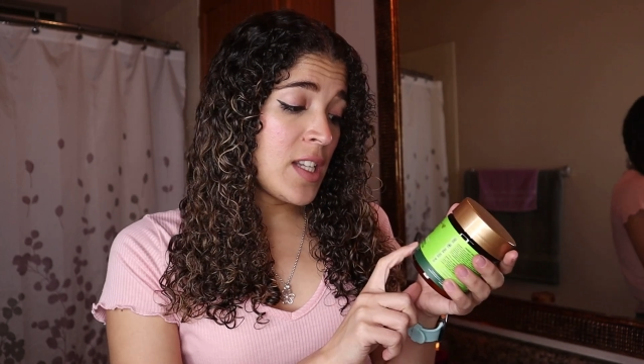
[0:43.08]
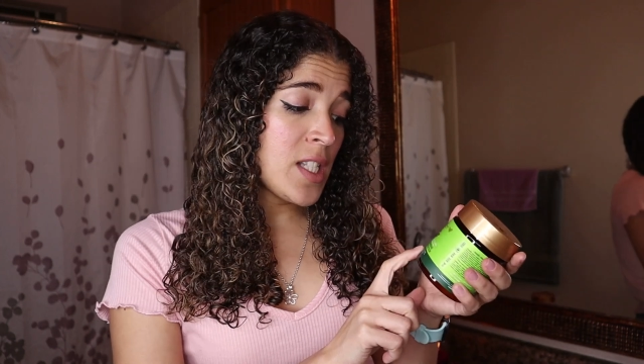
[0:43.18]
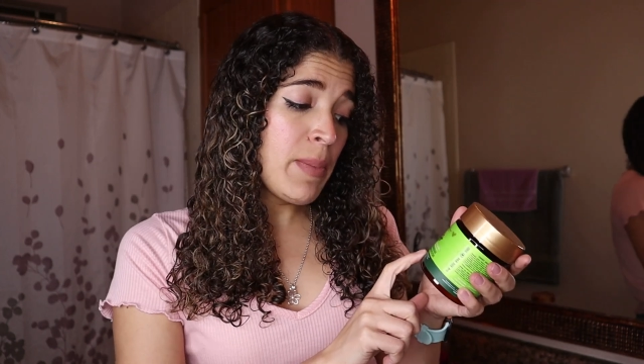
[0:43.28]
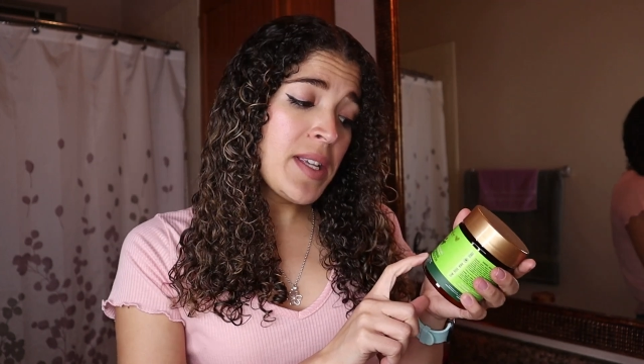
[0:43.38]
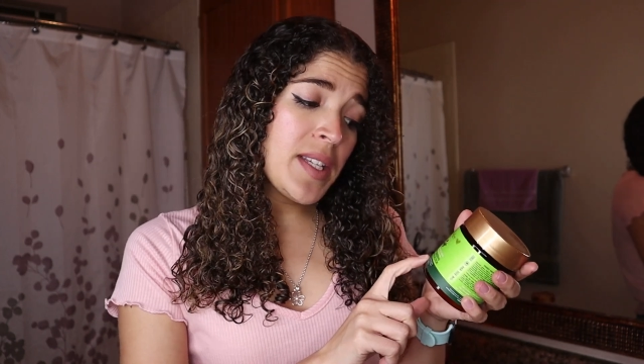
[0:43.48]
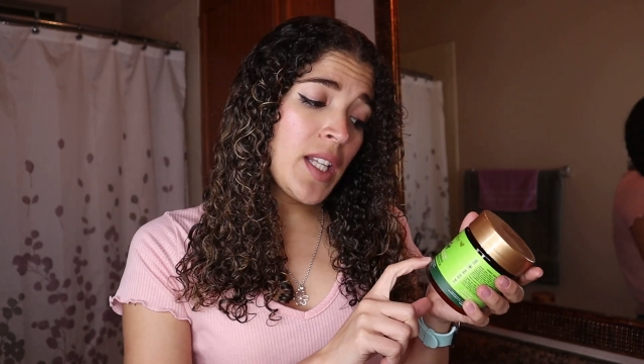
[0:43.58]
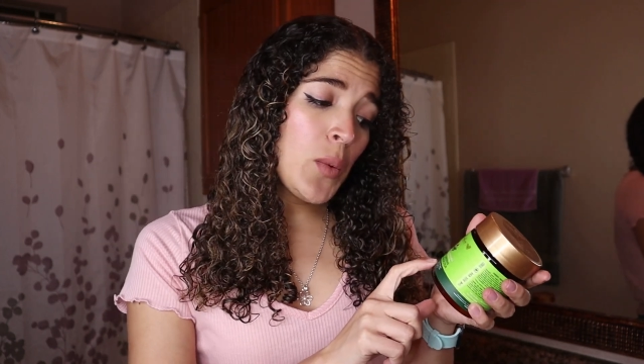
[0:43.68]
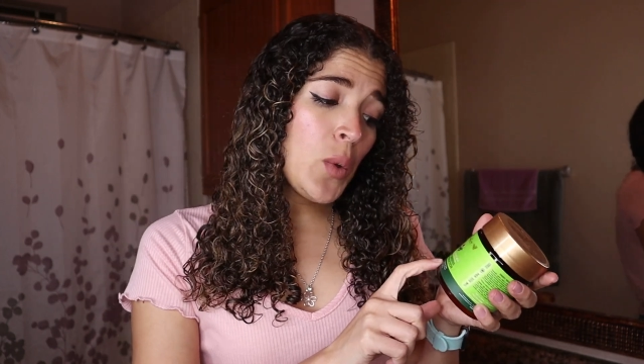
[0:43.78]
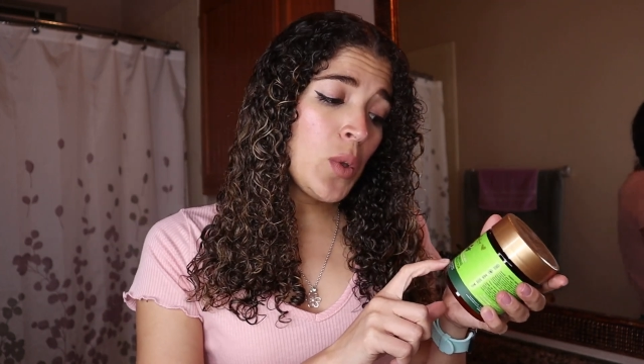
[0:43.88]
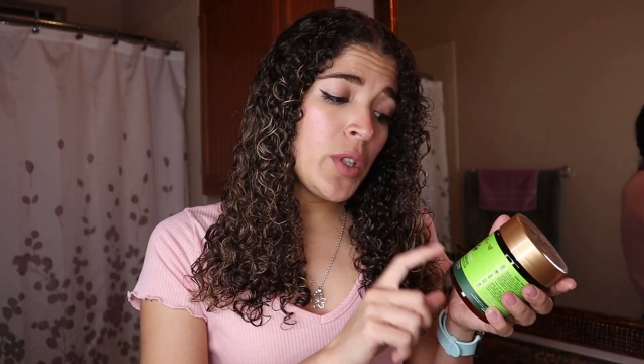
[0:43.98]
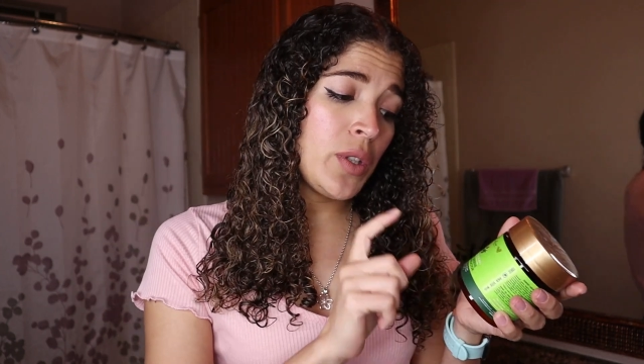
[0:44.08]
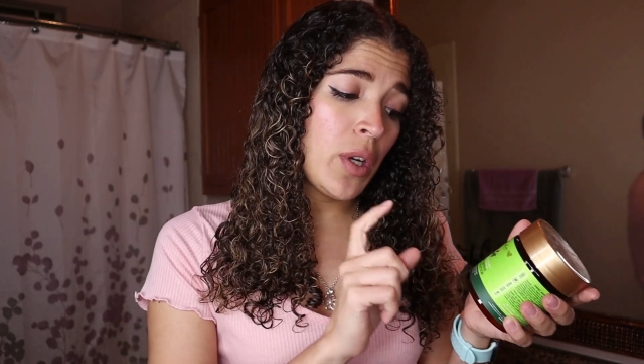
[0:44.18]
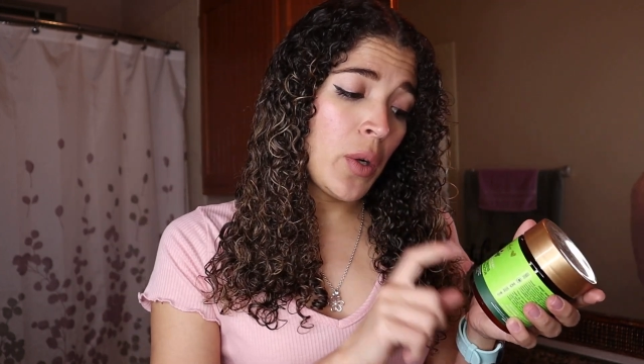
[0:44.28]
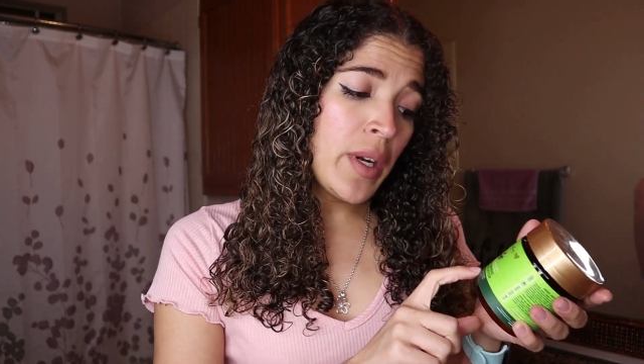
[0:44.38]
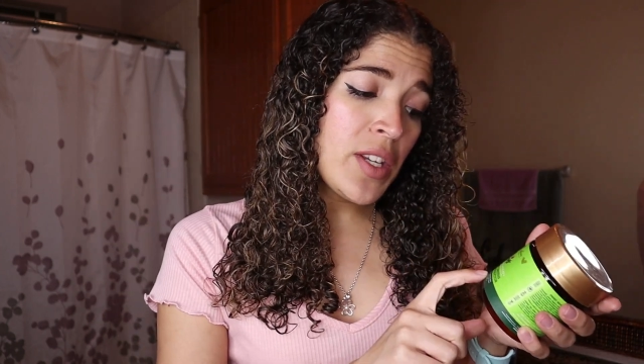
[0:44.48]
This basically will
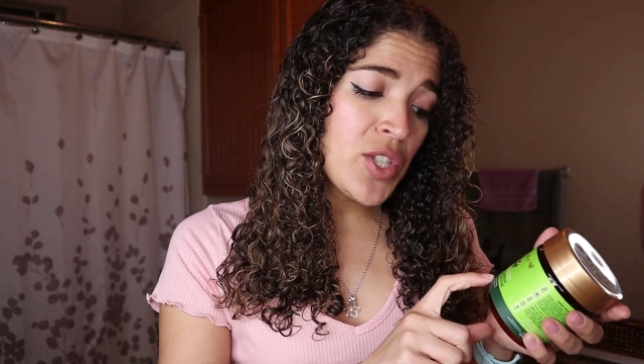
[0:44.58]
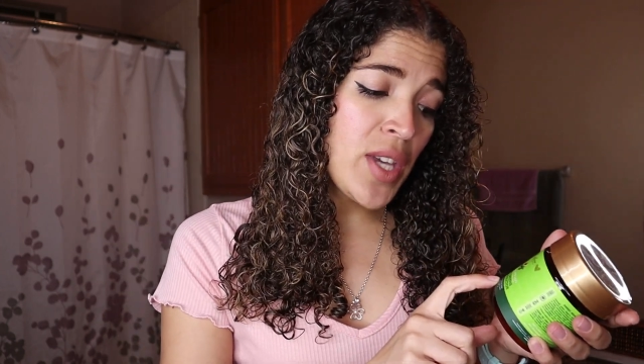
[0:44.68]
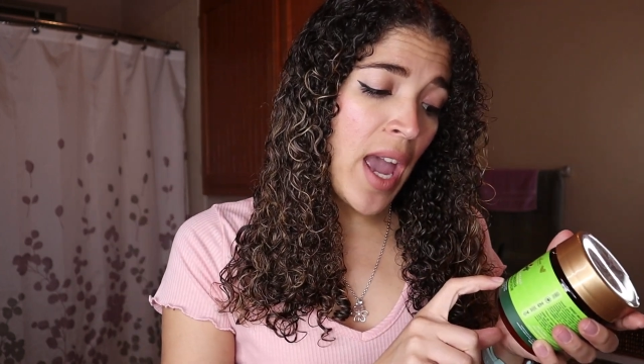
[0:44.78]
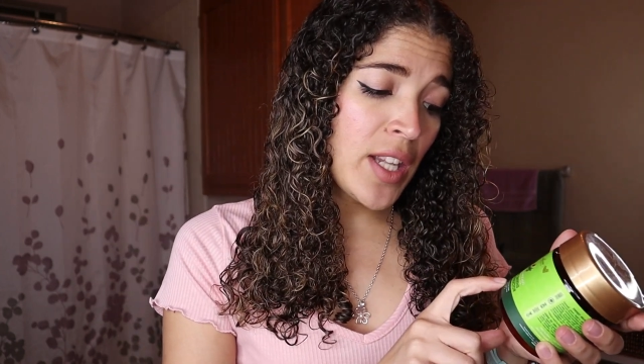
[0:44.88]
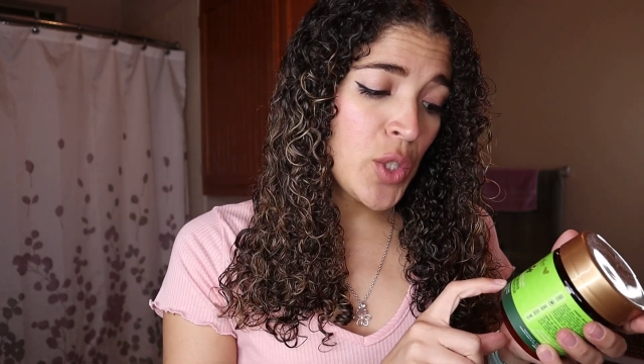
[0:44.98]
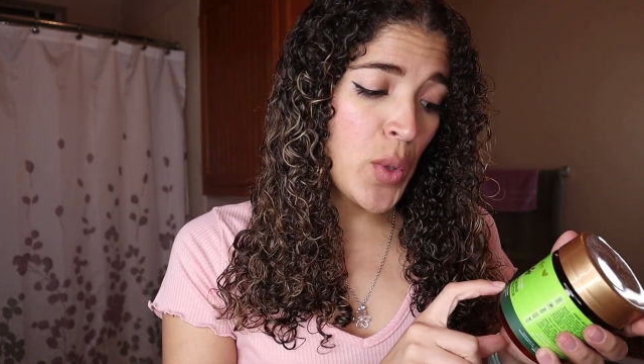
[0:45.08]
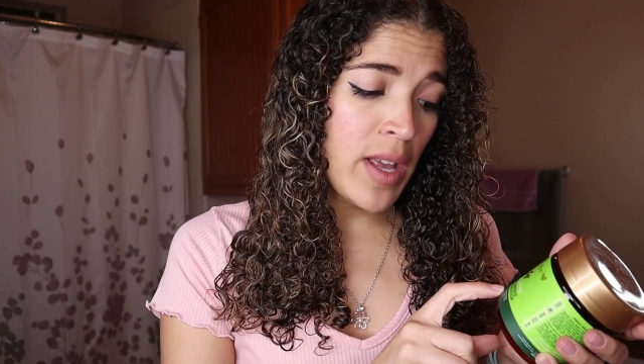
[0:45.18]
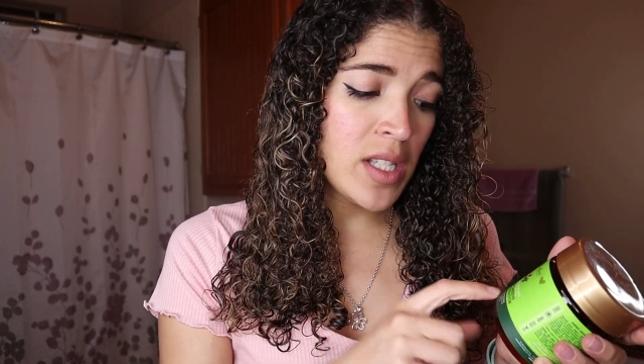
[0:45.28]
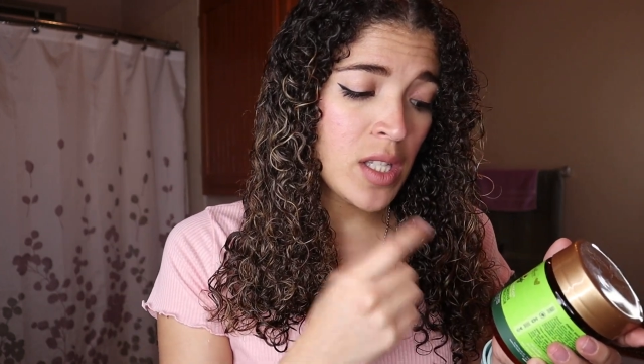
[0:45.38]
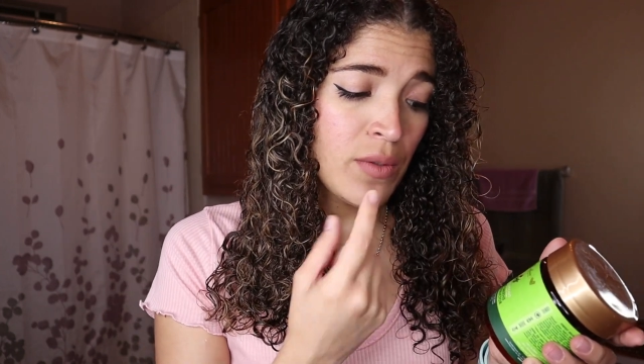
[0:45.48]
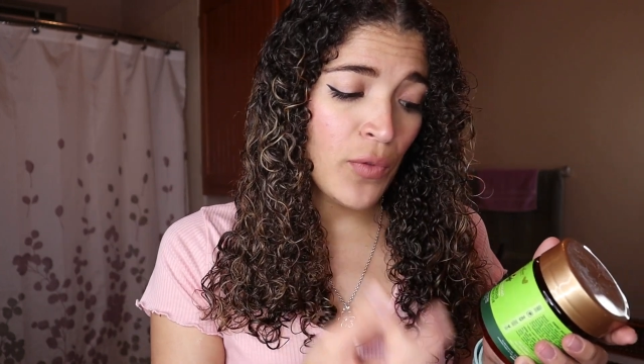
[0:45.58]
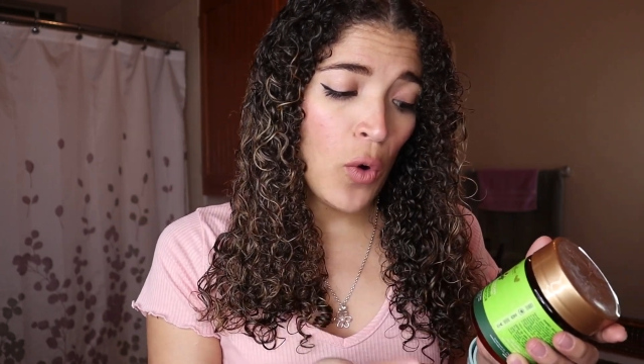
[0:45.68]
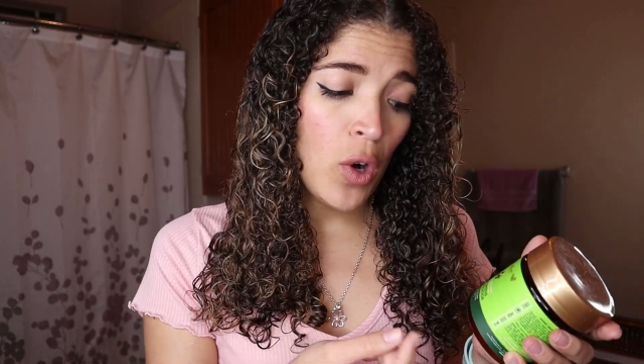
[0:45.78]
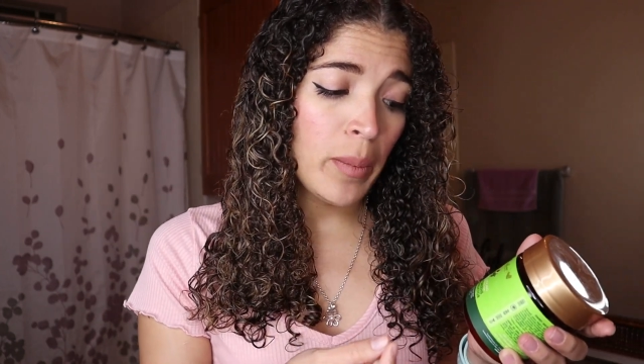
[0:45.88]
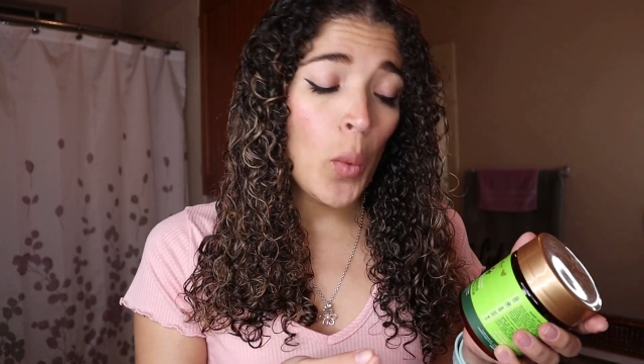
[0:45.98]
nourish and
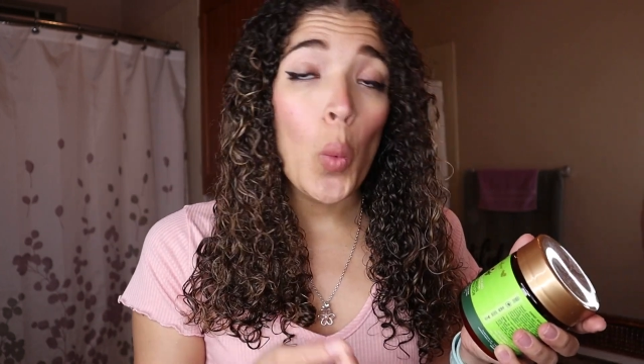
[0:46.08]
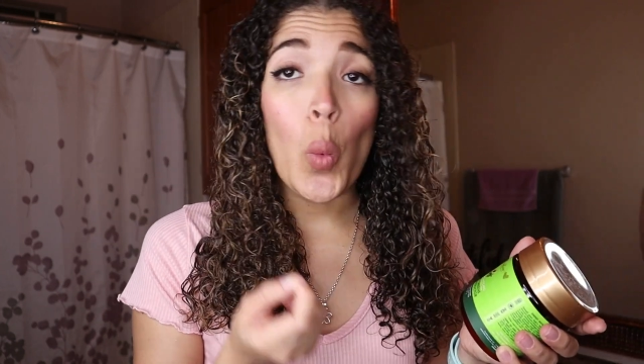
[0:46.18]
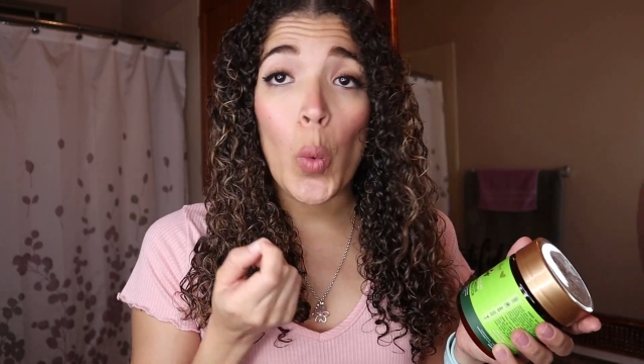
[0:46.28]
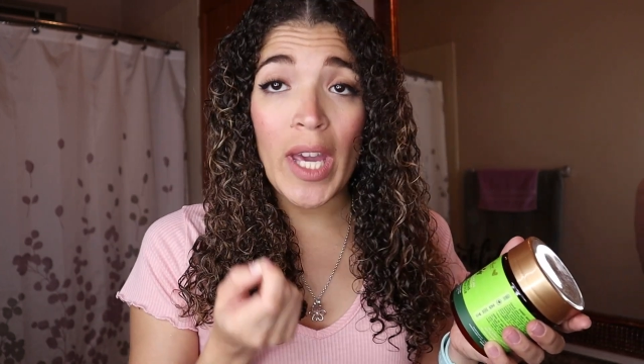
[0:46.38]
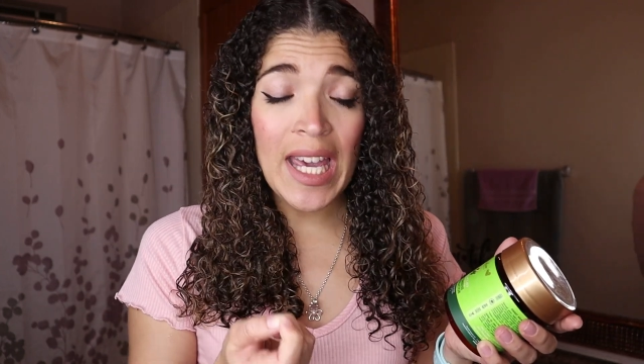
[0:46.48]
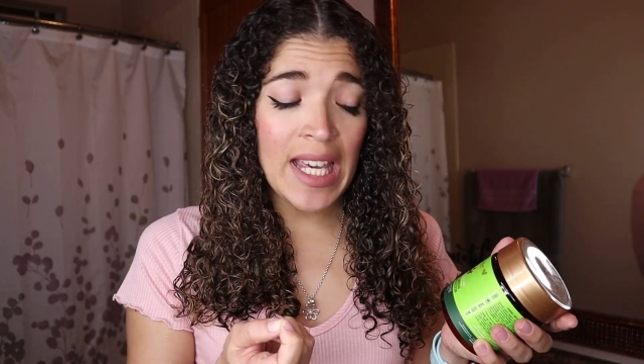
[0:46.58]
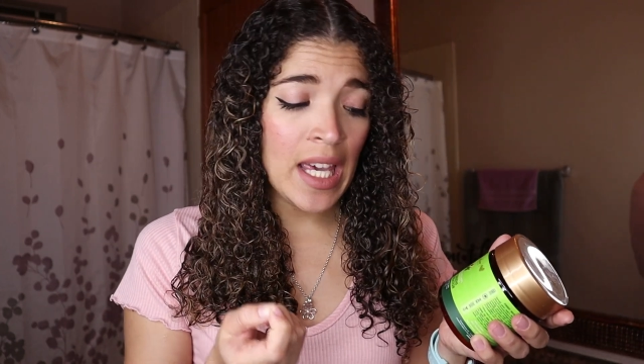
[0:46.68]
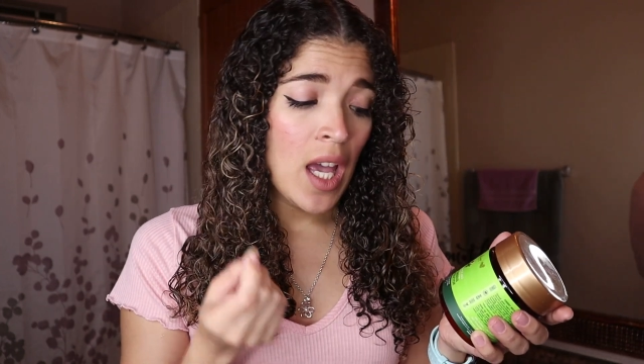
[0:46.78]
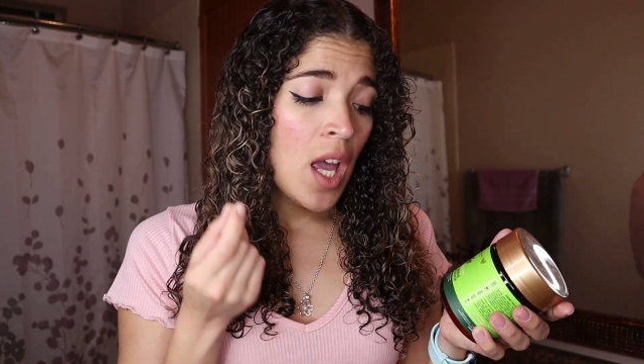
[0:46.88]
transform weak,